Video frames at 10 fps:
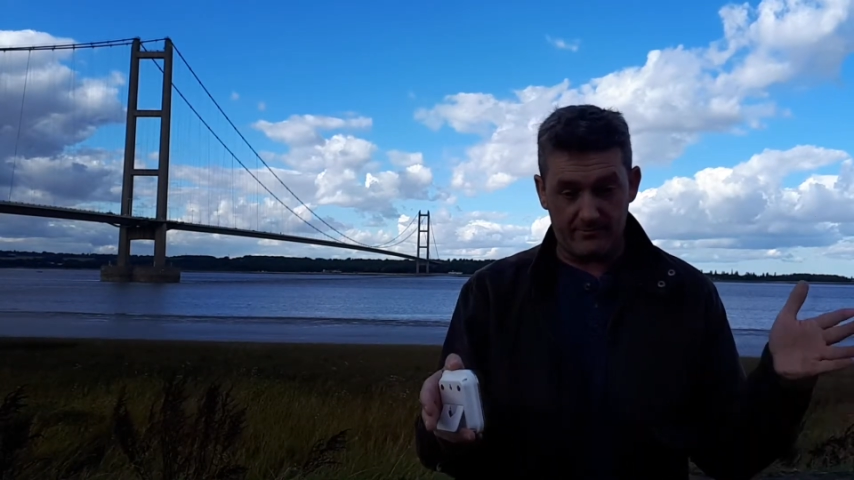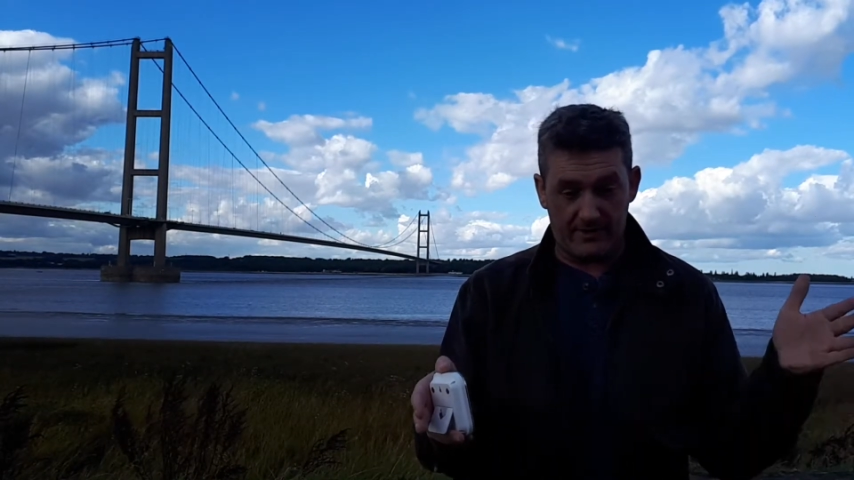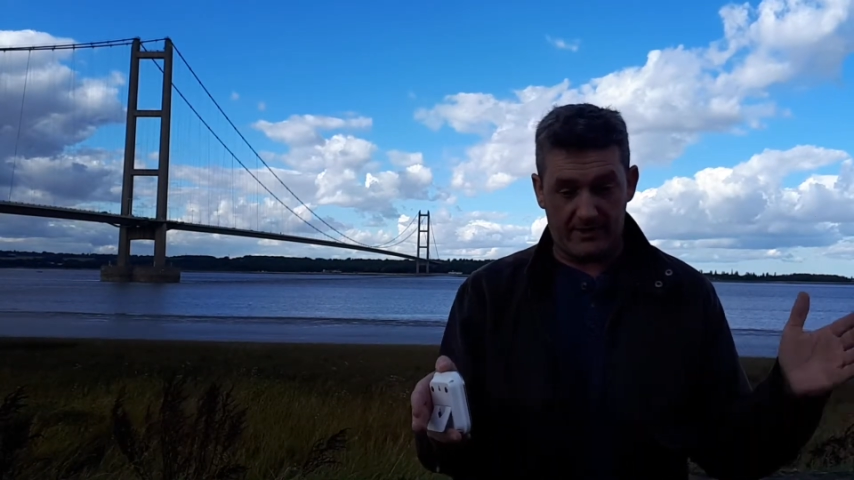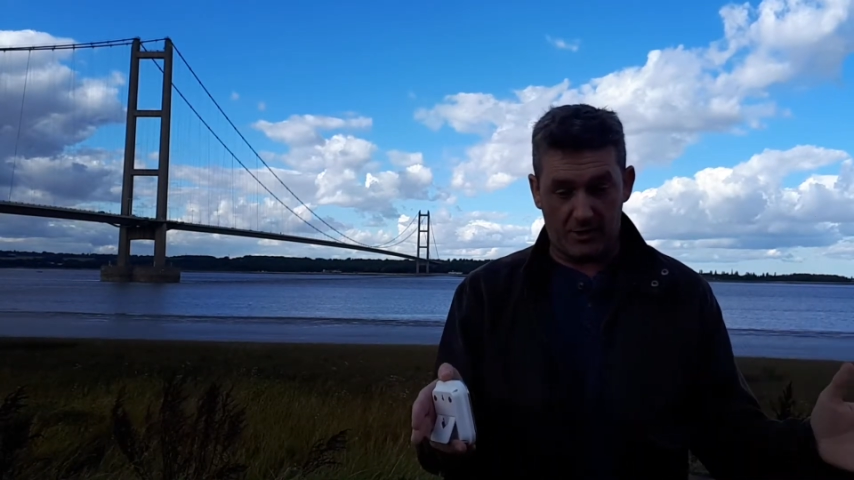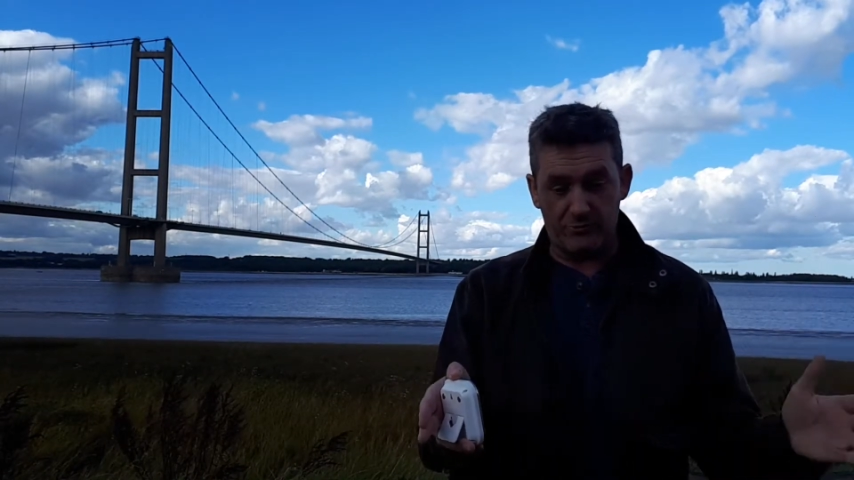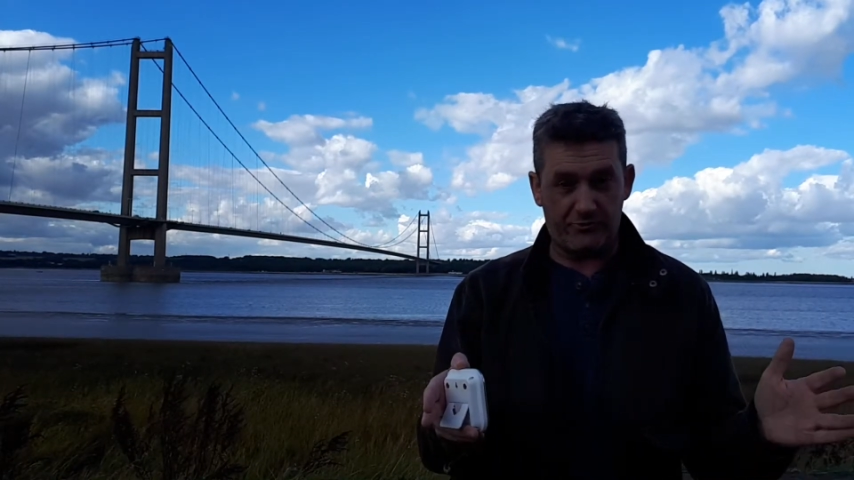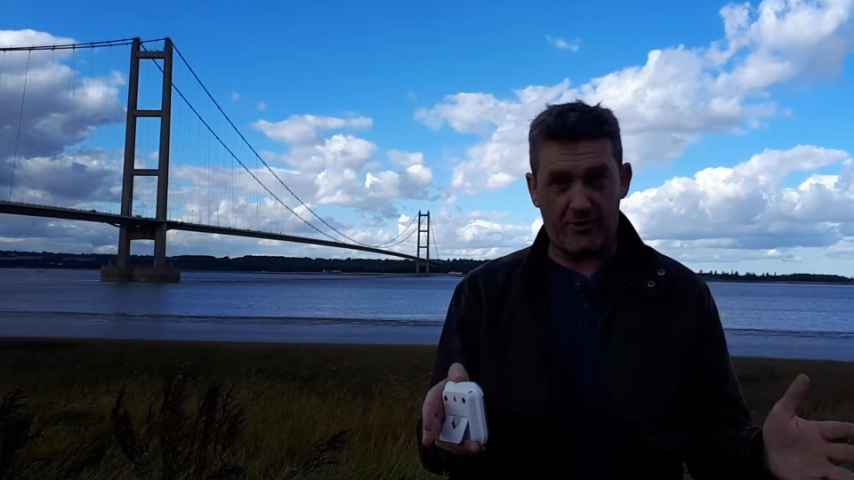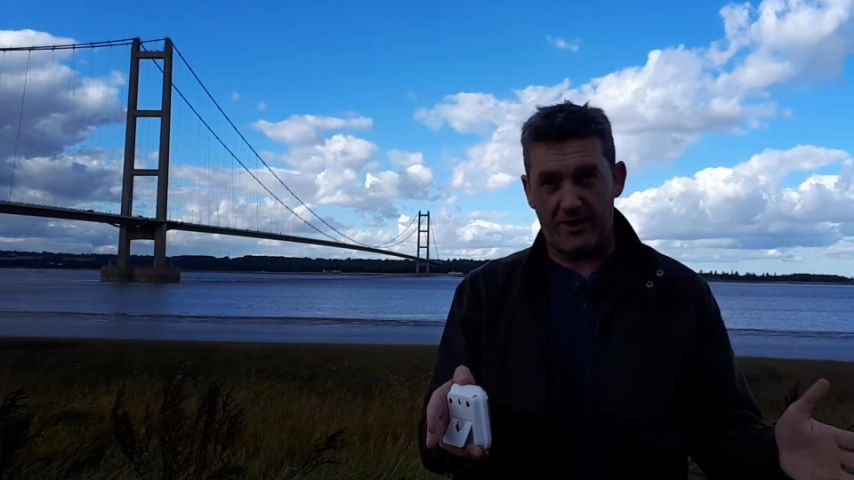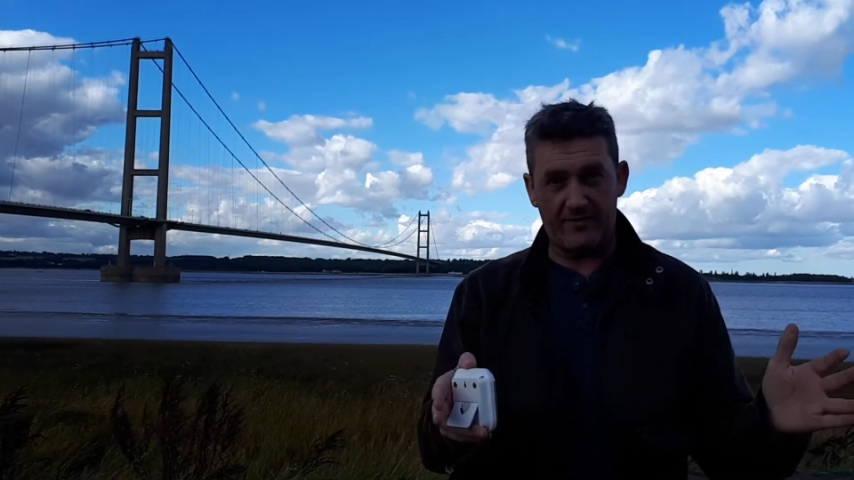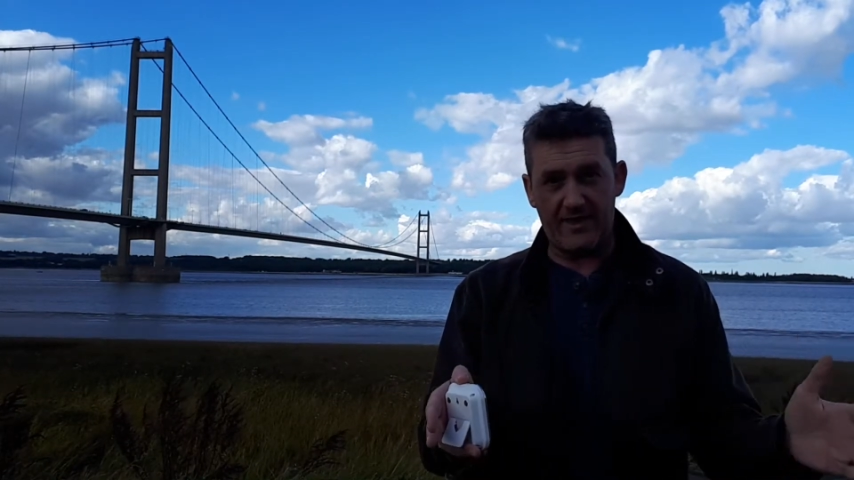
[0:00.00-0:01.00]
It goes
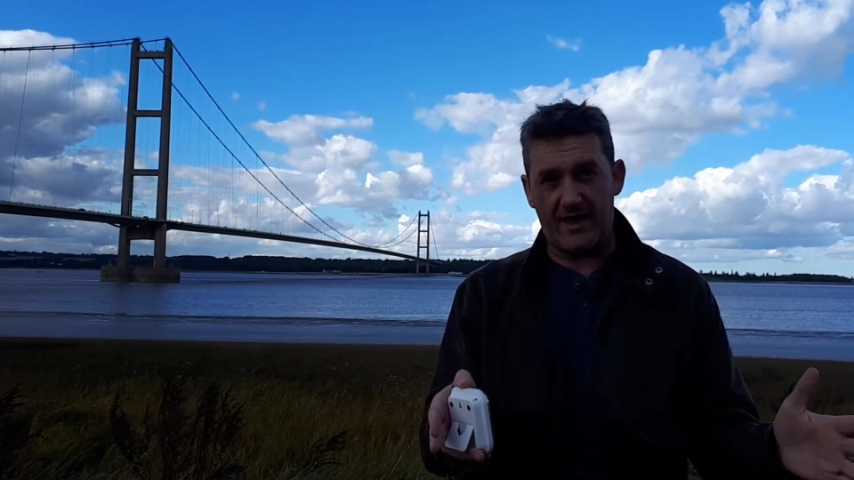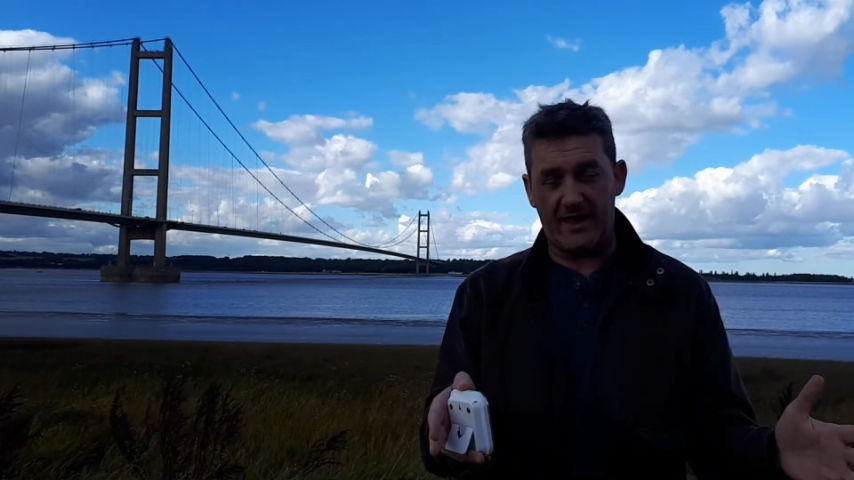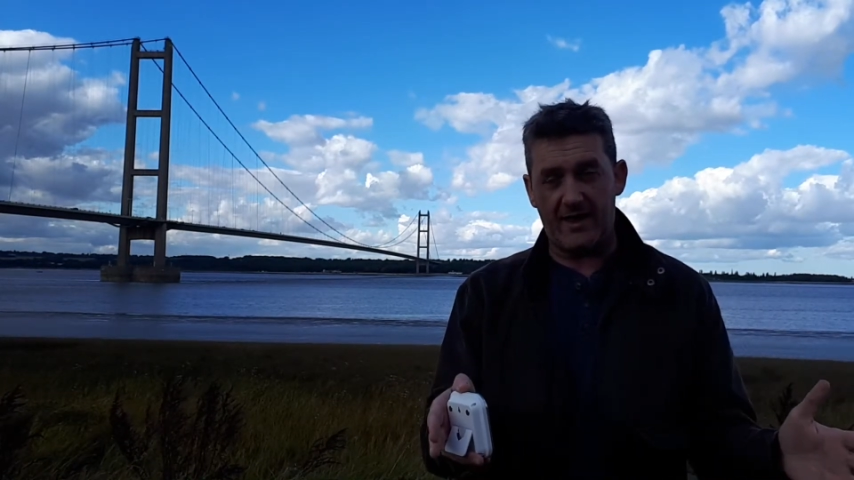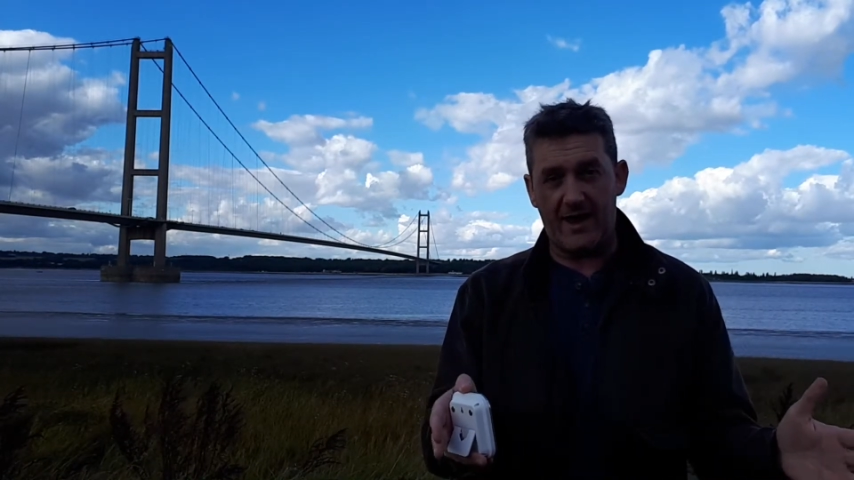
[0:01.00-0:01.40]
right there.